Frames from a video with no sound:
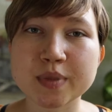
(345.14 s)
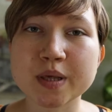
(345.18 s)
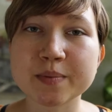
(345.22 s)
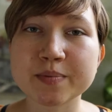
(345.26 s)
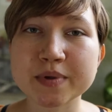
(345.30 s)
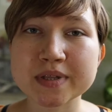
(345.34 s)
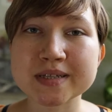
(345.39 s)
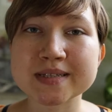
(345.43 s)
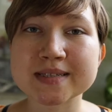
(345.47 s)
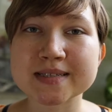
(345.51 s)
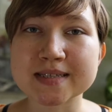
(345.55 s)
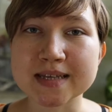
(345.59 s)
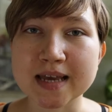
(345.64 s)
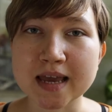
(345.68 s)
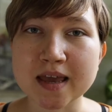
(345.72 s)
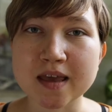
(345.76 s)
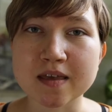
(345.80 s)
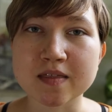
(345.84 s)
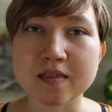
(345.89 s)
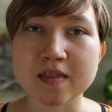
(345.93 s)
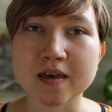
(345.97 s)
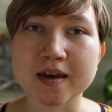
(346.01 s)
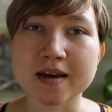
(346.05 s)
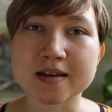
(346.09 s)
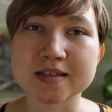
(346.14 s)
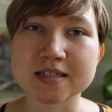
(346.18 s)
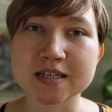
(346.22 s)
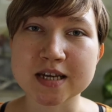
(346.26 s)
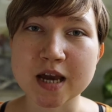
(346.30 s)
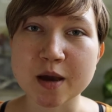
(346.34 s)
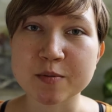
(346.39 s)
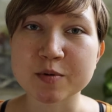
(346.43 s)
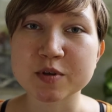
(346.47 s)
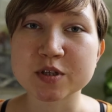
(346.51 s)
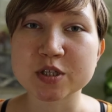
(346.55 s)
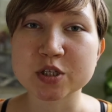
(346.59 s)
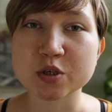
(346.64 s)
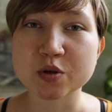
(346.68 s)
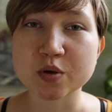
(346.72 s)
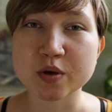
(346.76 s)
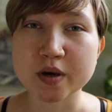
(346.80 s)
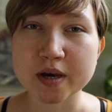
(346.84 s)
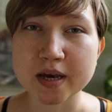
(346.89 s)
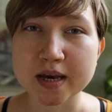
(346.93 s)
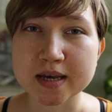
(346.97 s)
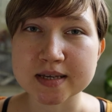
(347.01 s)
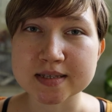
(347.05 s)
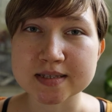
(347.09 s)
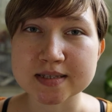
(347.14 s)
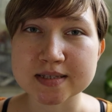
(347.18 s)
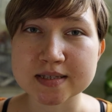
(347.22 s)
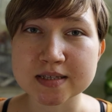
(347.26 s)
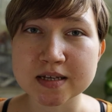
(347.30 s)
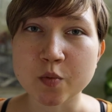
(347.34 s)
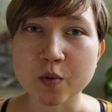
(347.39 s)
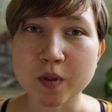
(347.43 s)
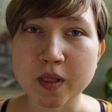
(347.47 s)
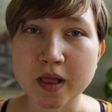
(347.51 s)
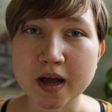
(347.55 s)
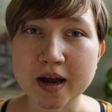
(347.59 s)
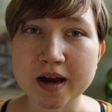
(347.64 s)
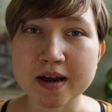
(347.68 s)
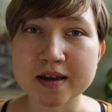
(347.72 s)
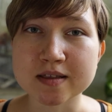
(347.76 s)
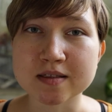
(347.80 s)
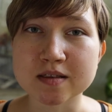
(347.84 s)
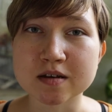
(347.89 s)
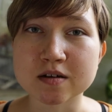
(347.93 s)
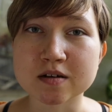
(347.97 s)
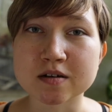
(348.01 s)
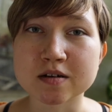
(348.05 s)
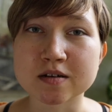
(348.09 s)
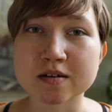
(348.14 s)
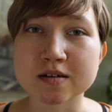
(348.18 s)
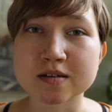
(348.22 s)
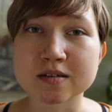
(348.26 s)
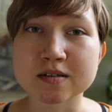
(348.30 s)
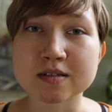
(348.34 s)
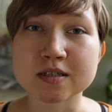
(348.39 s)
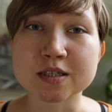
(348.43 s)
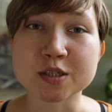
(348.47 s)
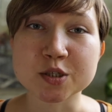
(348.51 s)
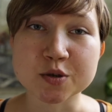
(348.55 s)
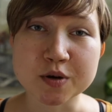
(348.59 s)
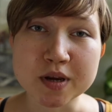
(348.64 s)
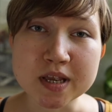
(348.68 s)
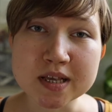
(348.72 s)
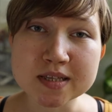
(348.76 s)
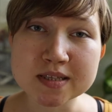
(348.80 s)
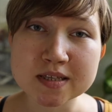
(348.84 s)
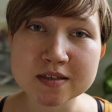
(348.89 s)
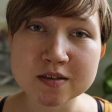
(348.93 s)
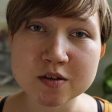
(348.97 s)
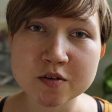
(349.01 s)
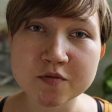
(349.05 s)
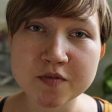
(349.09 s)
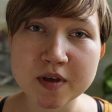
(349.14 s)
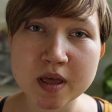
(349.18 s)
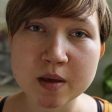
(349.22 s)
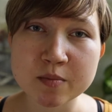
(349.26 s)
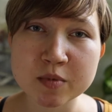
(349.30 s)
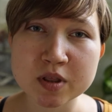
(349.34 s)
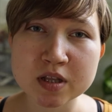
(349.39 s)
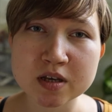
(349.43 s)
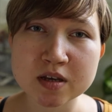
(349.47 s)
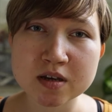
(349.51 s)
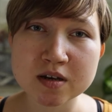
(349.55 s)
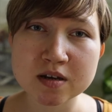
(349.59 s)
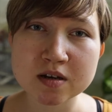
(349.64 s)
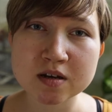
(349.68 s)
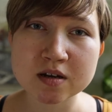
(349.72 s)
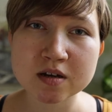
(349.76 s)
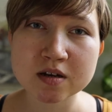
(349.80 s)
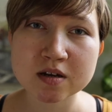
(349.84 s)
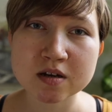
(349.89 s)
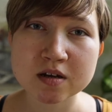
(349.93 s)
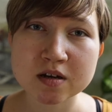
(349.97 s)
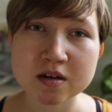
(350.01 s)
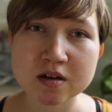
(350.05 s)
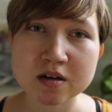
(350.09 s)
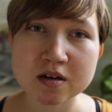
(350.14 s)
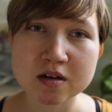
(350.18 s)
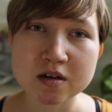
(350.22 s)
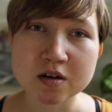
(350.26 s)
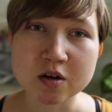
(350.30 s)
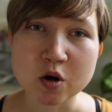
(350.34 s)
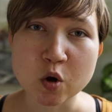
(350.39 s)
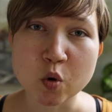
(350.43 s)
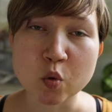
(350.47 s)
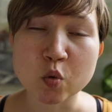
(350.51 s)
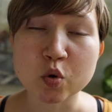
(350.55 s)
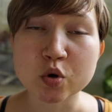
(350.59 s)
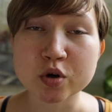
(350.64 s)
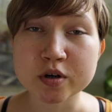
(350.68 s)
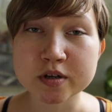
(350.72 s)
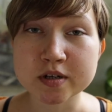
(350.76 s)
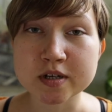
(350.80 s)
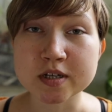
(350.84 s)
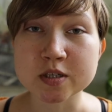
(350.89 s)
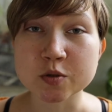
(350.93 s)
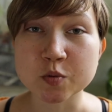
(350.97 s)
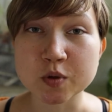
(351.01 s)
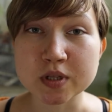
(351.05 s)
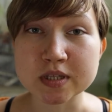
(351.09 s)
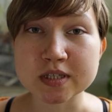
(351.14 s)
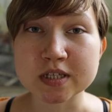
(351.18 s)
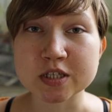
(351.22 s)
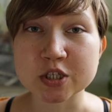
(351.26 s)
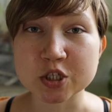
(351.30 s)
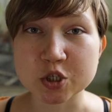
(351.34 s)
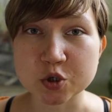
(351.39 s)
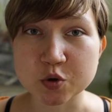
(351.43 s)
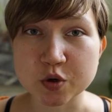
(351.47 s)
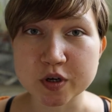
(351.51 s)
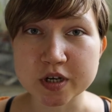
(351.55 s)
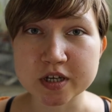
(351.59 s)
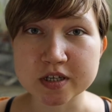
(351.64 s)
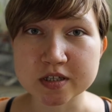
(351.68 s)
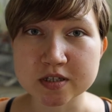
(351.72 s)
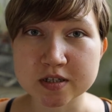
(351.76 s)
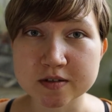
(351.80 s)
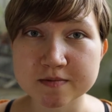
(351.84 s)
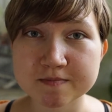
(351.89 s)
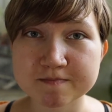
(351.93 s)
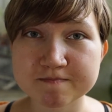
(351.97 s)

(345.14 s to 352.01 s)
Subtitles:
People say that coming to US will either strengthen your family or it will destroy it.